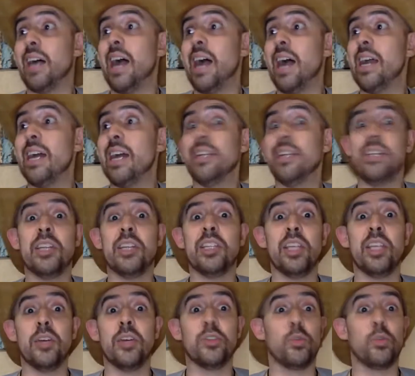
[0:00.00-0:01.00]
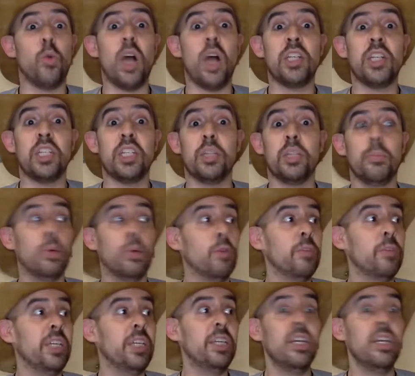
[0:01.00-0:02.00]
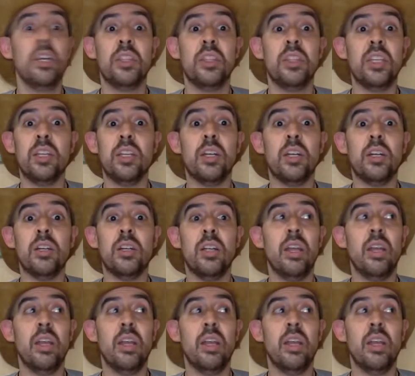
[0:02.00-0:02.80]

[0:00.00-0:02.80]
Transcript: I had nothing else to watch at the movie theater.